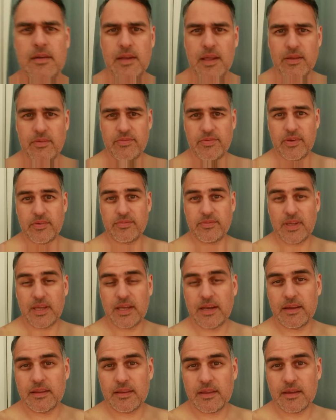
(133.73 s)
Day 15, I
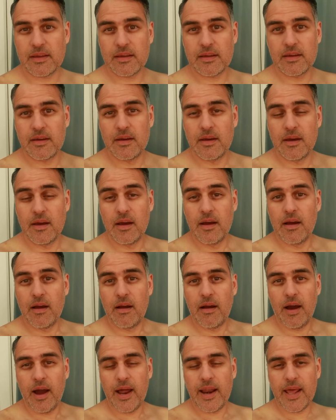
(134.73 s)
think.
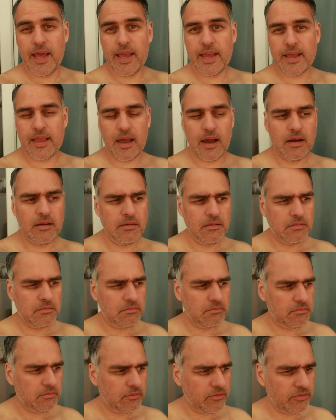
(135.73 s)
Alright, there you go.
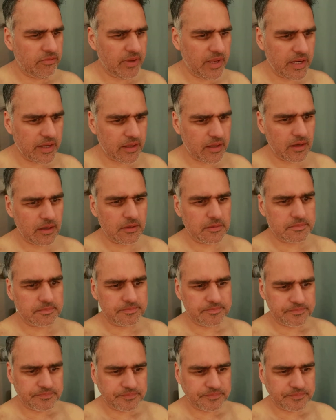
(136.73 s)
Feeling good.